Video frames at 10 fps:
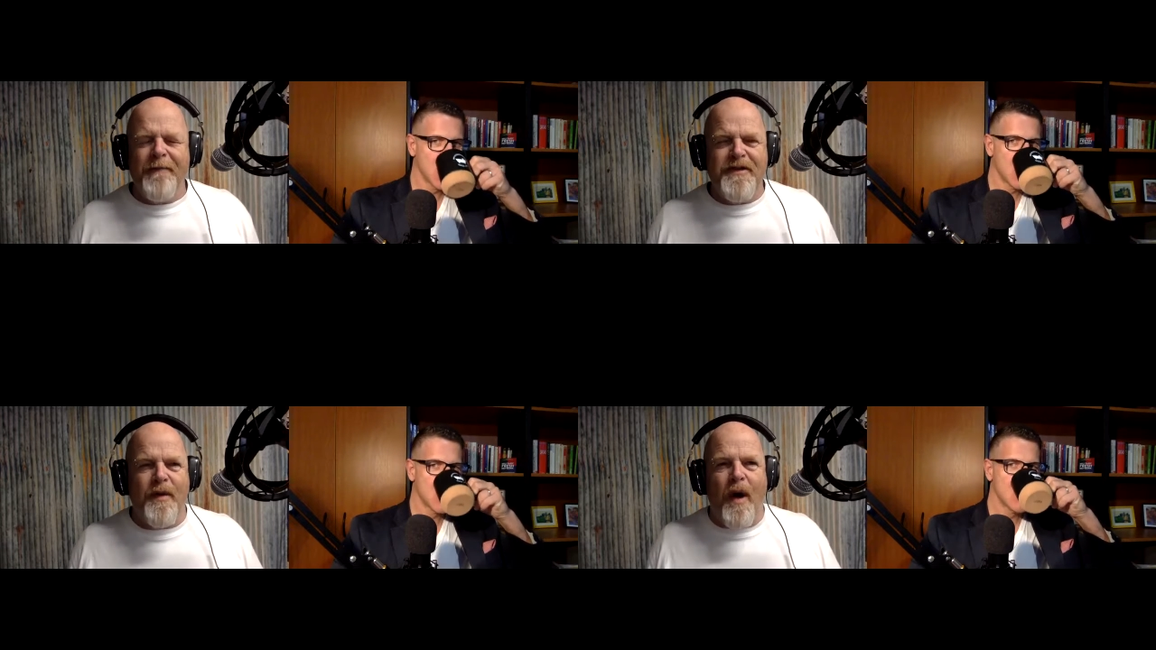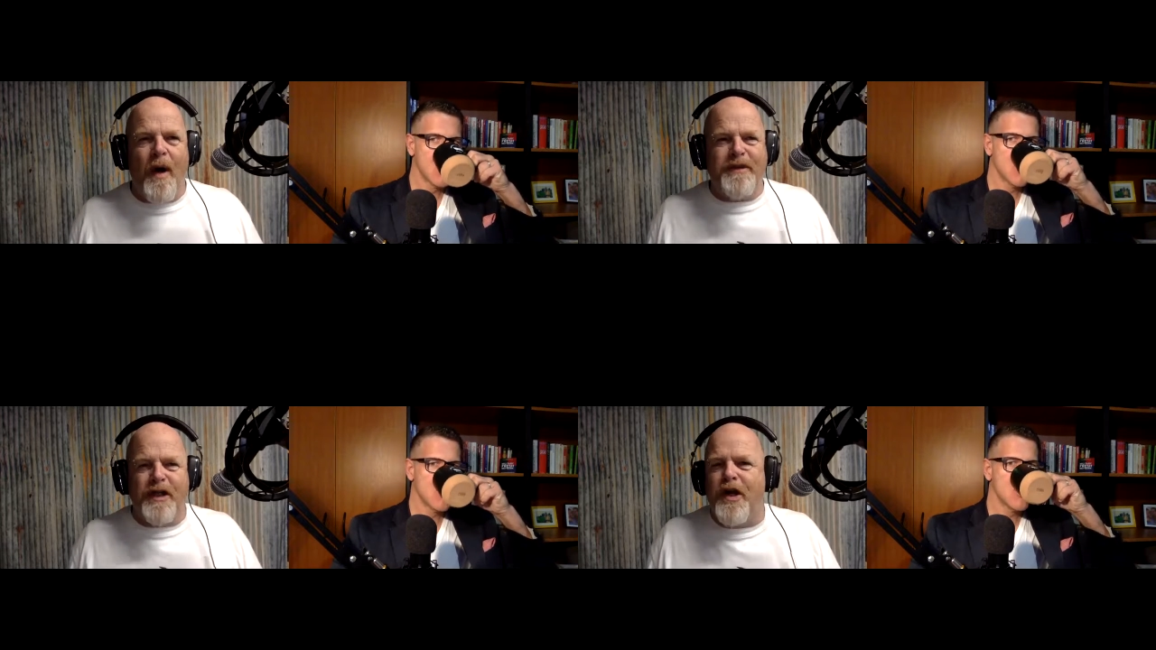Speaker 1: So I
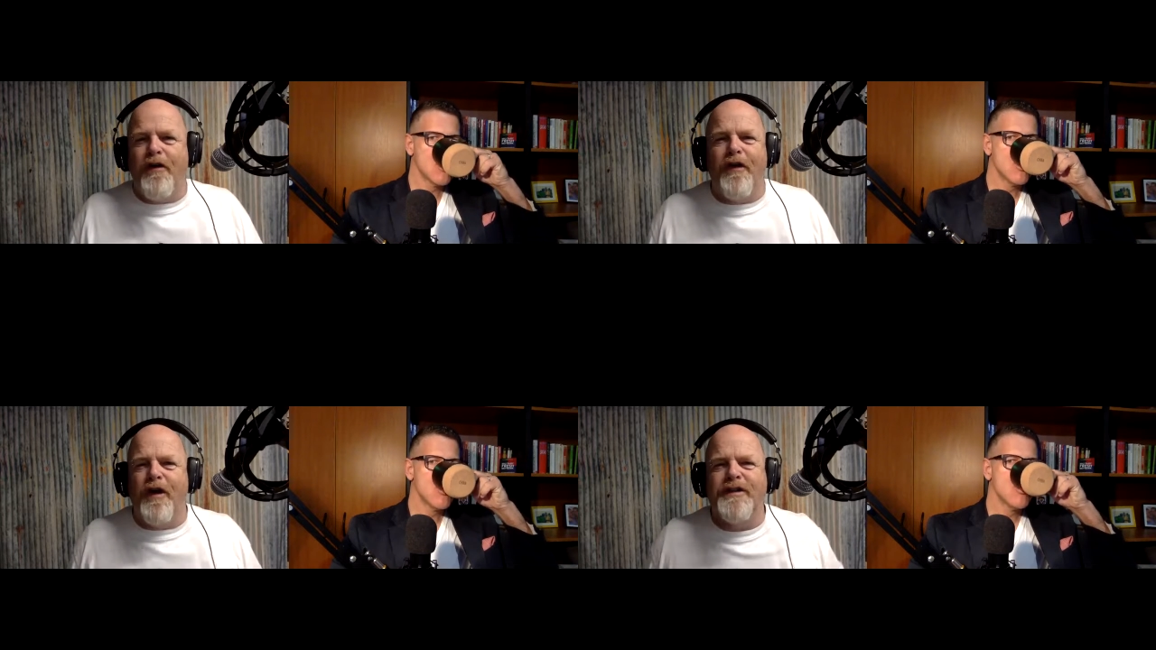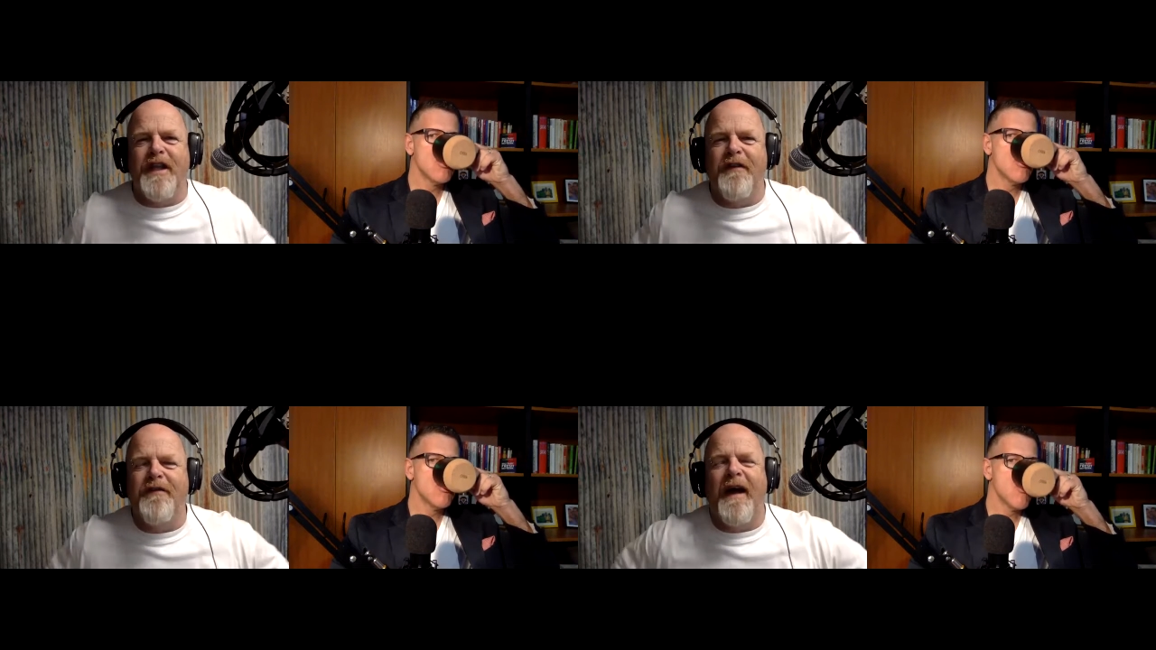was a
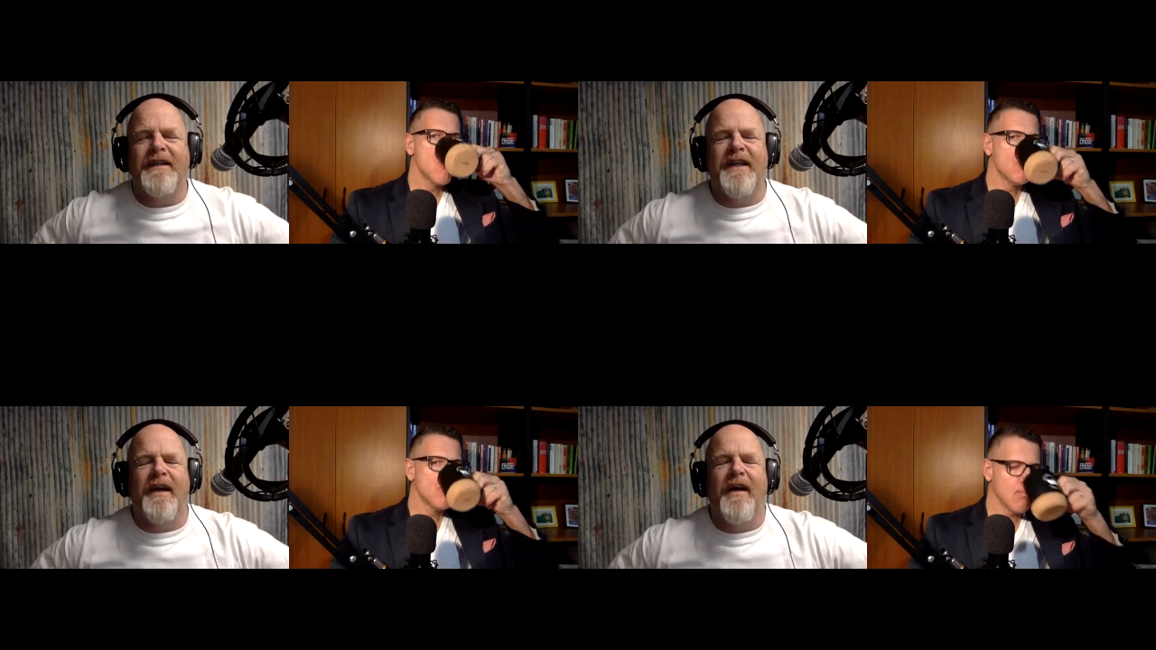curiosity factor.